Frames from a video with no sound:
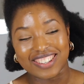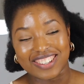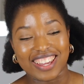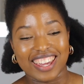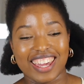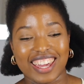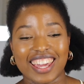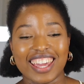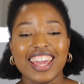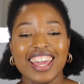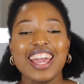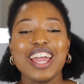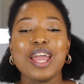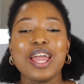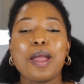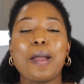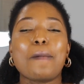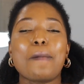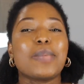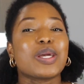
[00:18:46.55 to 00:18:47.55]
Okay,
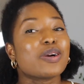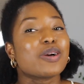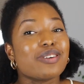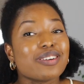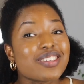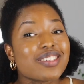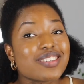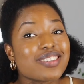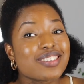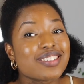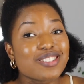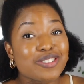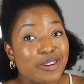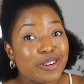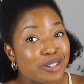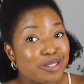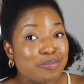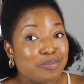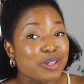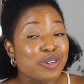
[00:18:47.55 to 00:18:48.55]
because
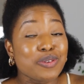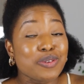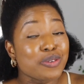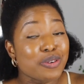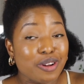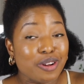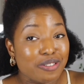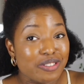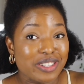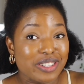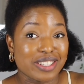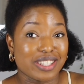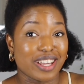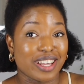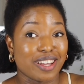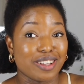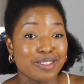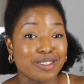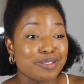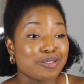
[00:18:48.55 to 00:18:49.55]
trust me, you love it
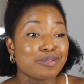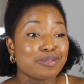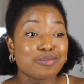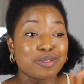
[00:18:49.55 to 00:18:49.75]
here.